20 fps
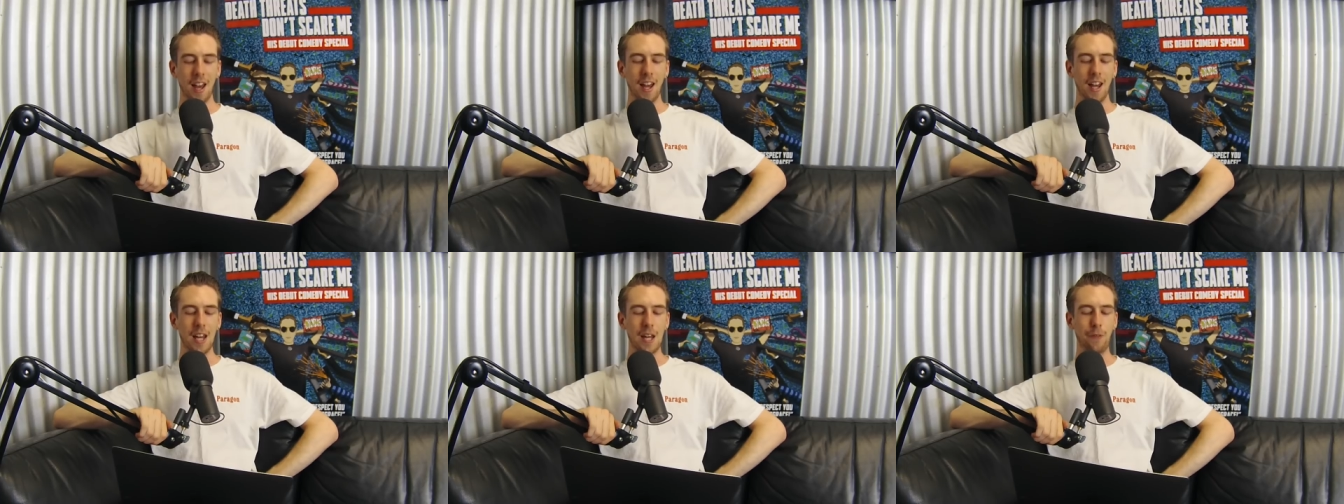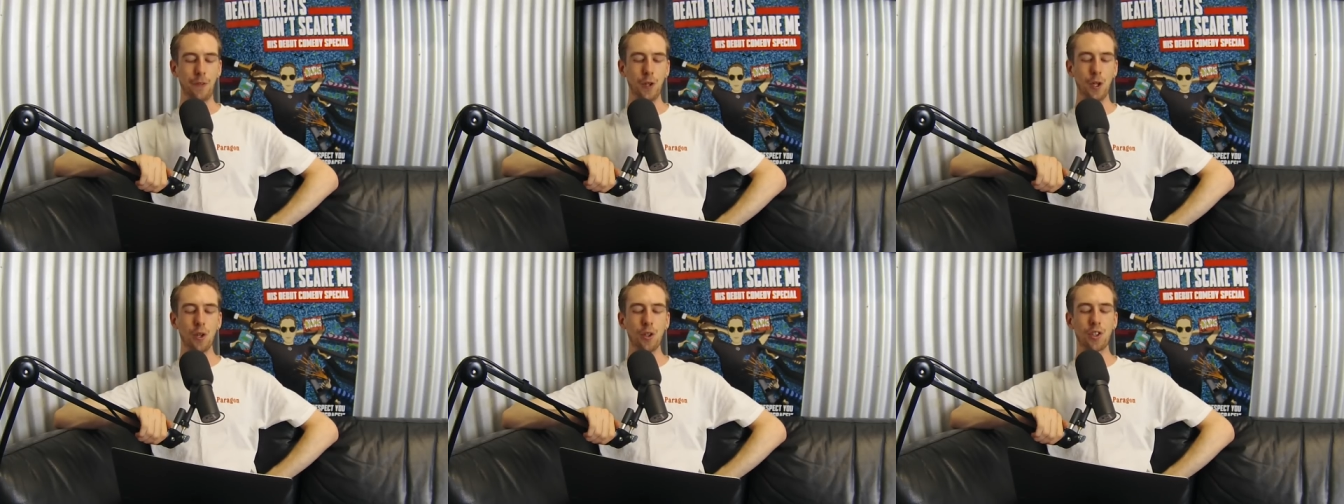
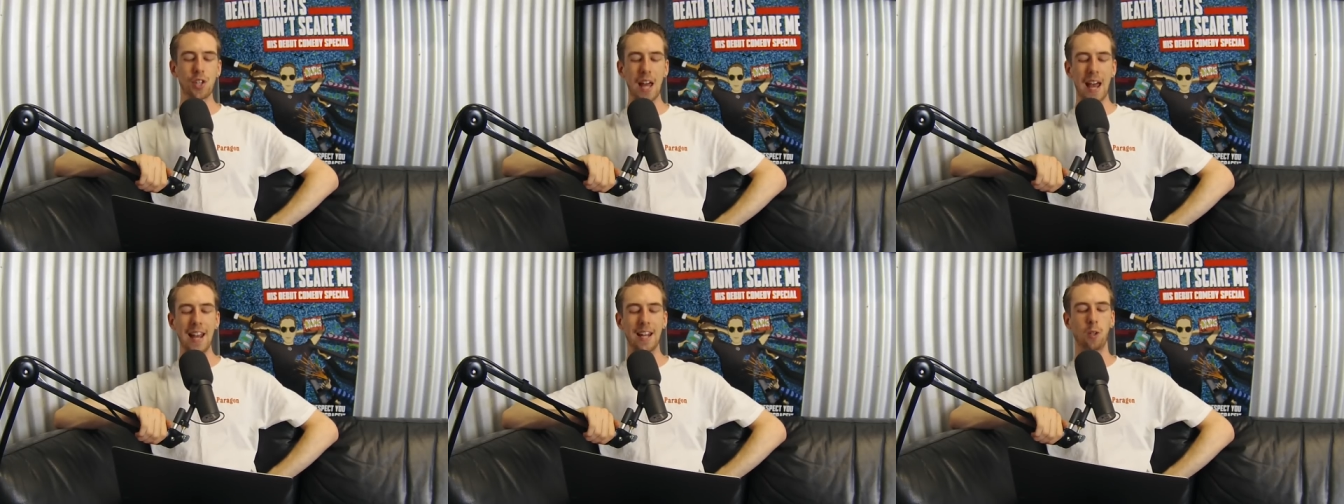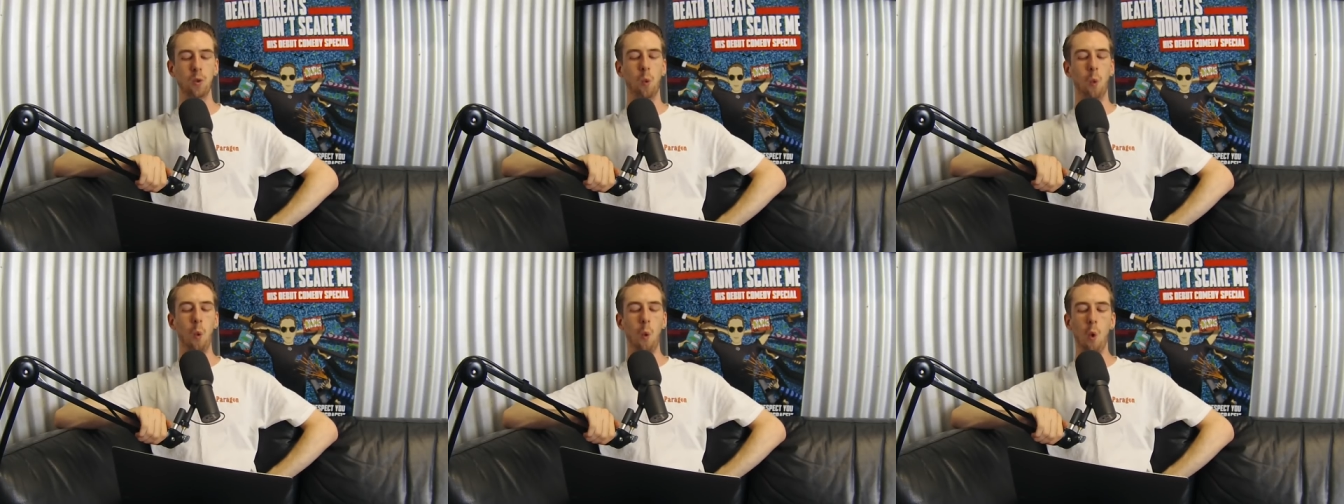If you
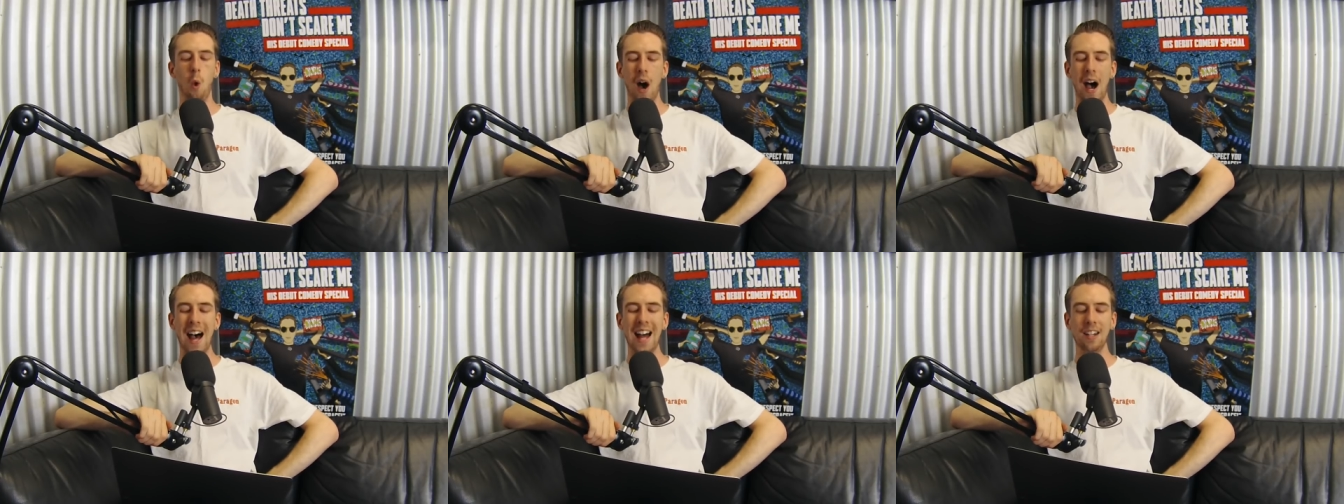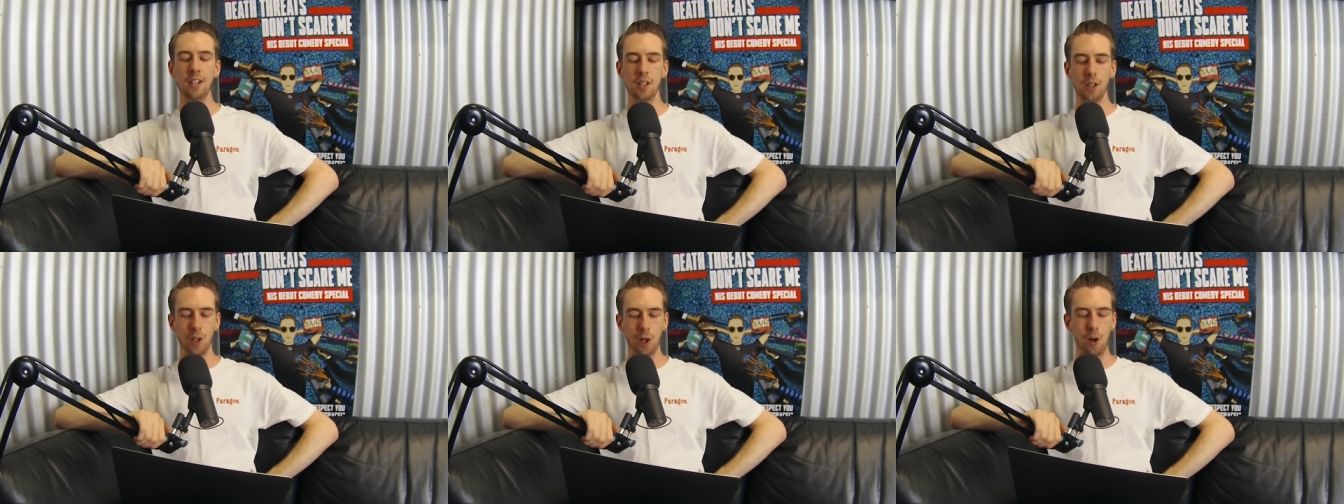take
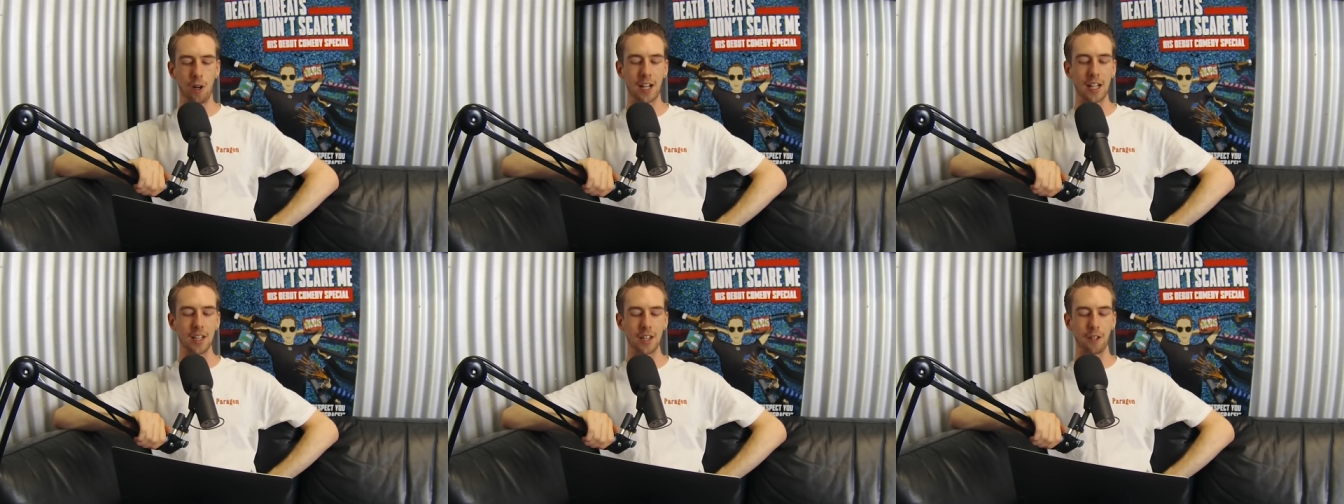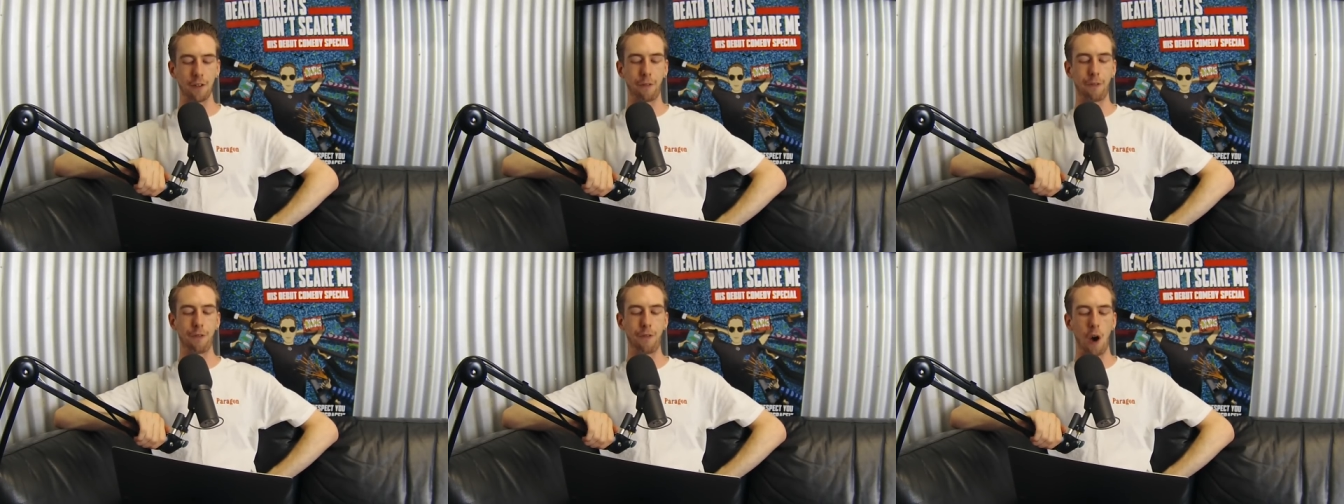one look at
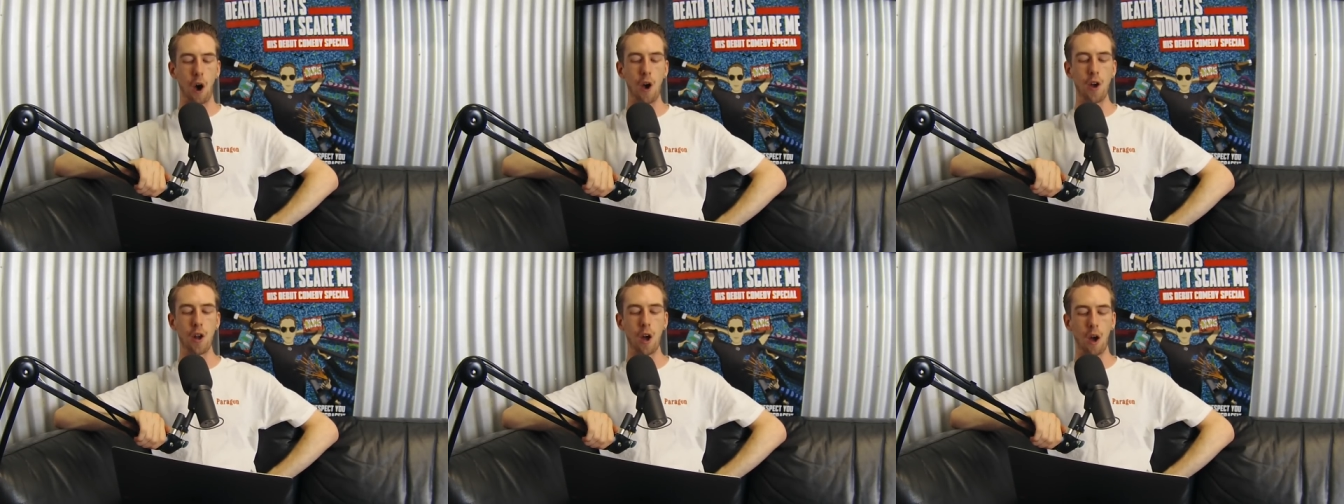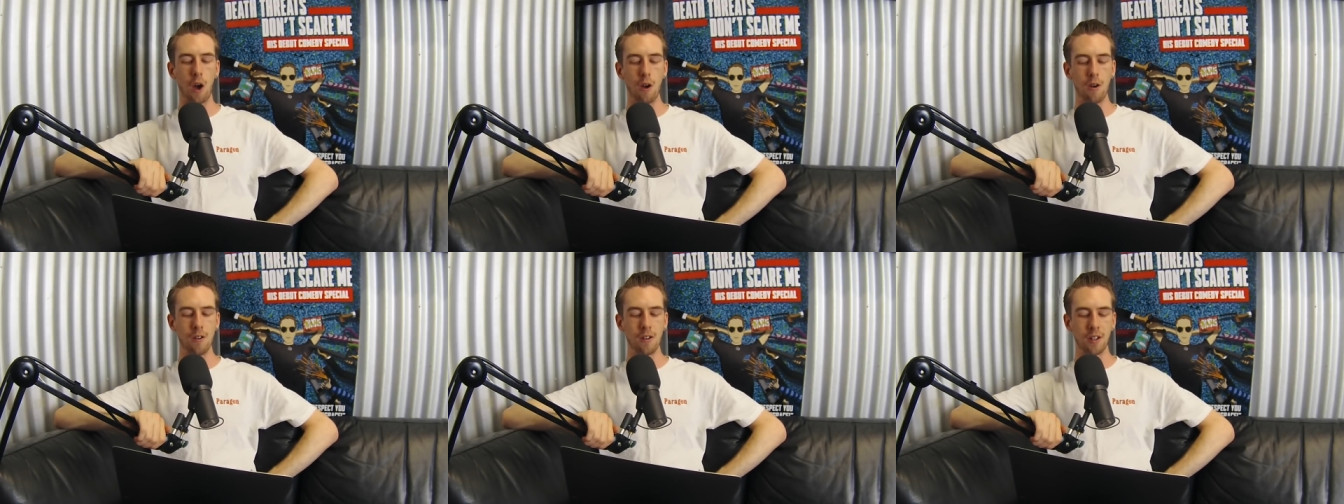the
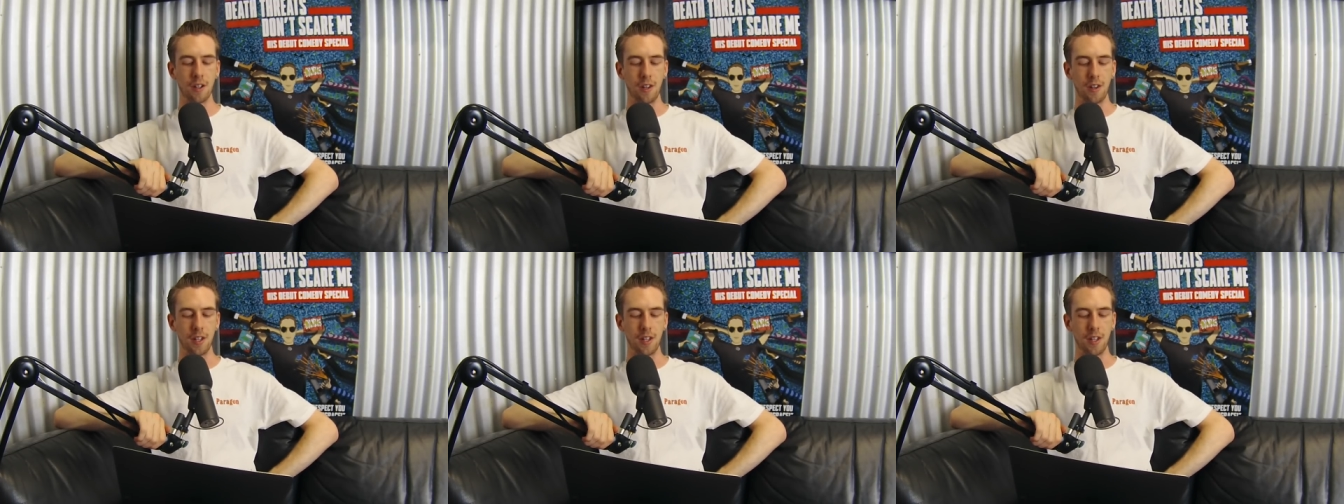photo